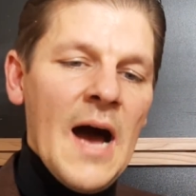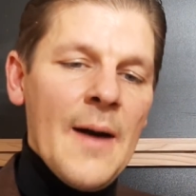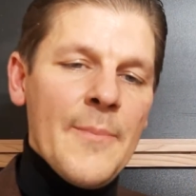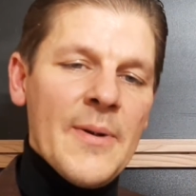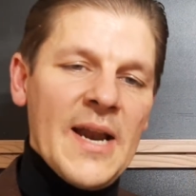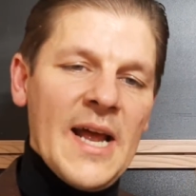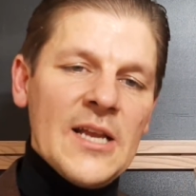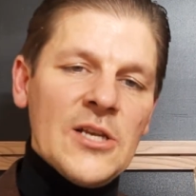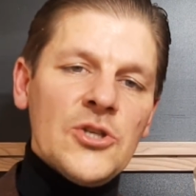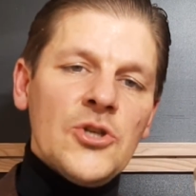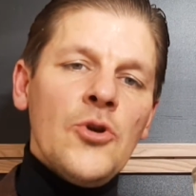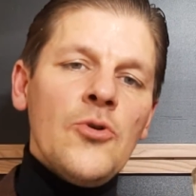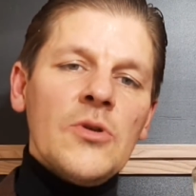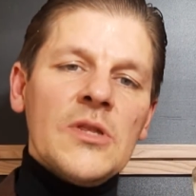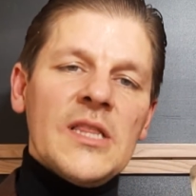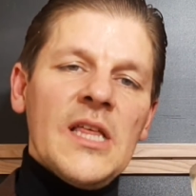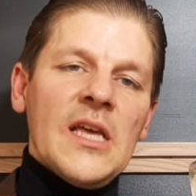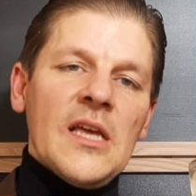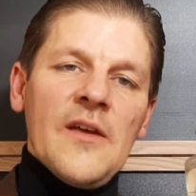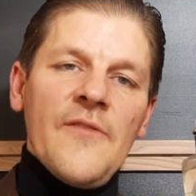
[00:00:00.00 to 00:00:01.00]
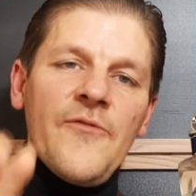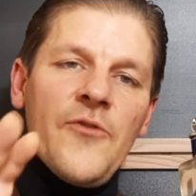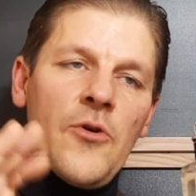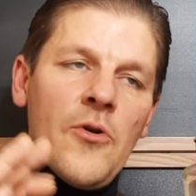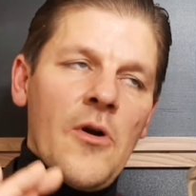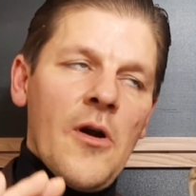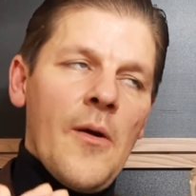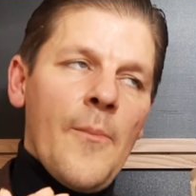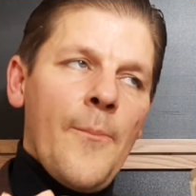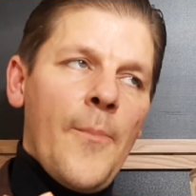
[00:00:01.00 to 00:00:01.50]
But I do think if
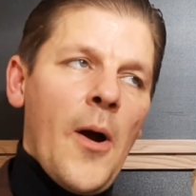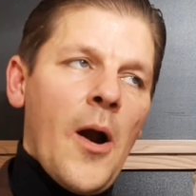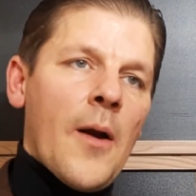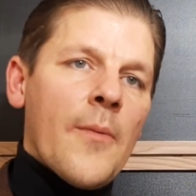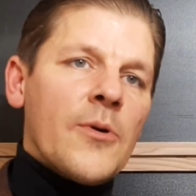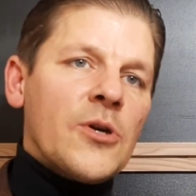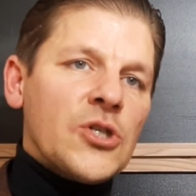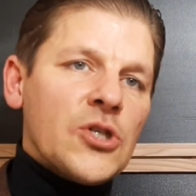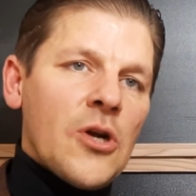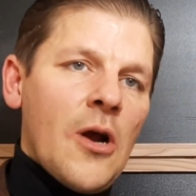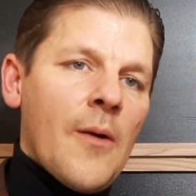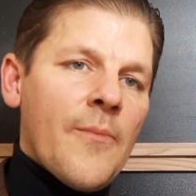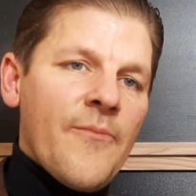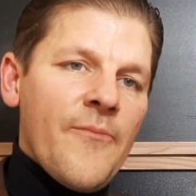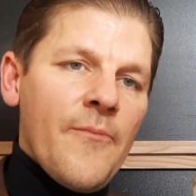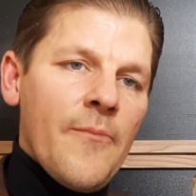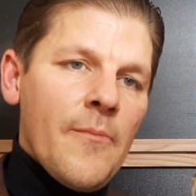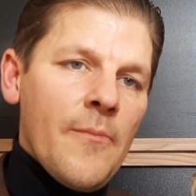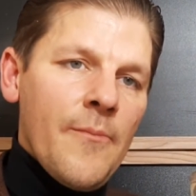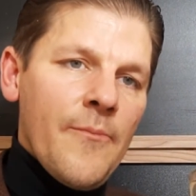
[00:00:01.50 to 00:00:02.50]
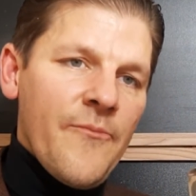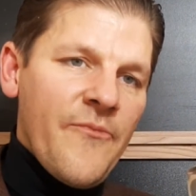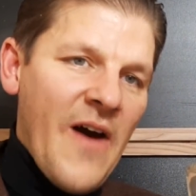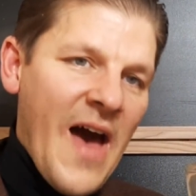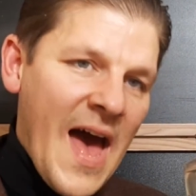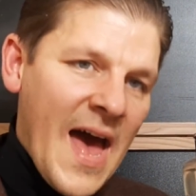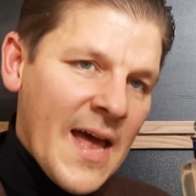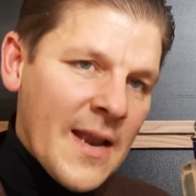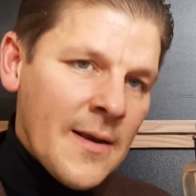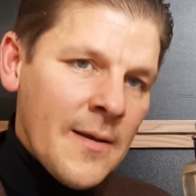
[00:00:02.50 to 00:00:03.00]
you're a barbershop
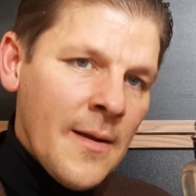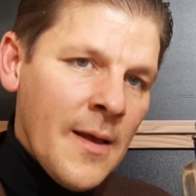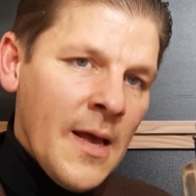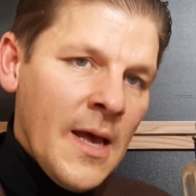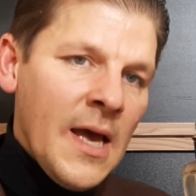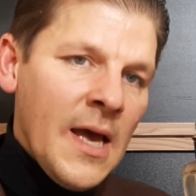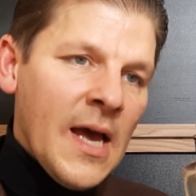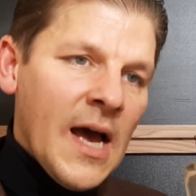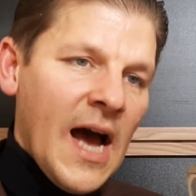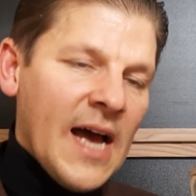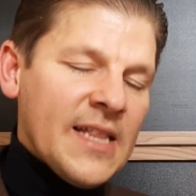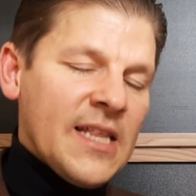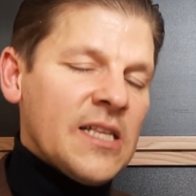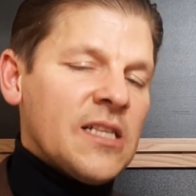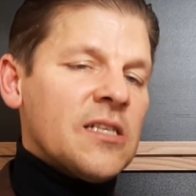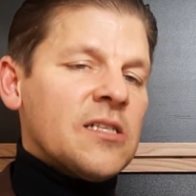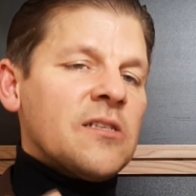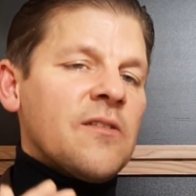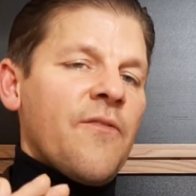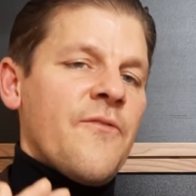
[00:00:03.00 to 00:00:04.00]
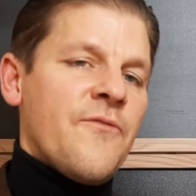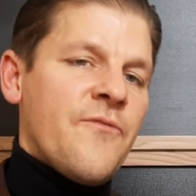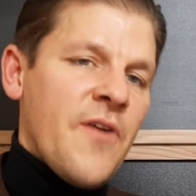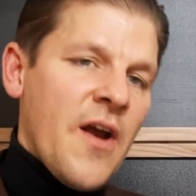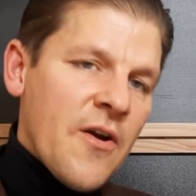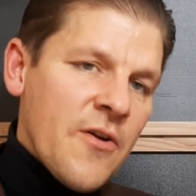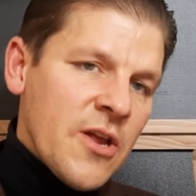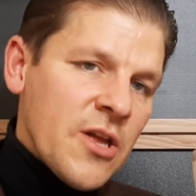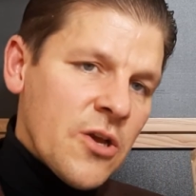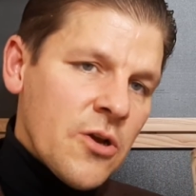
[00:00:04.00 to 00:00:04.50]
fan, I think this is a
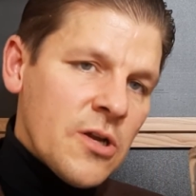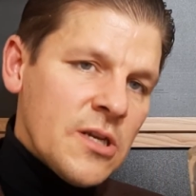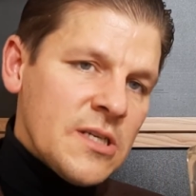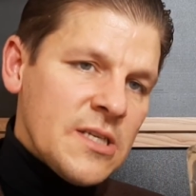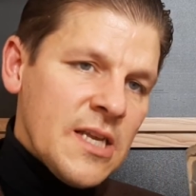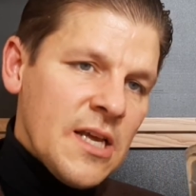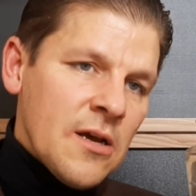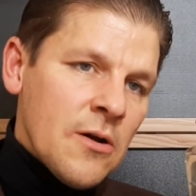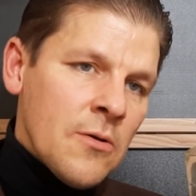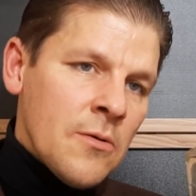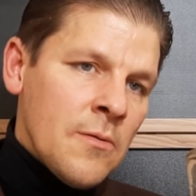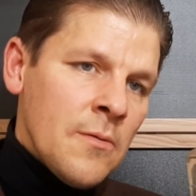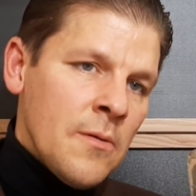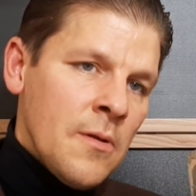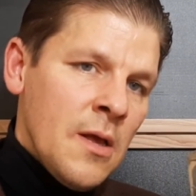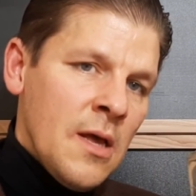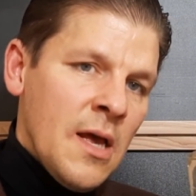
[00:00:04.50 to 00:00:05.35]
very good deal.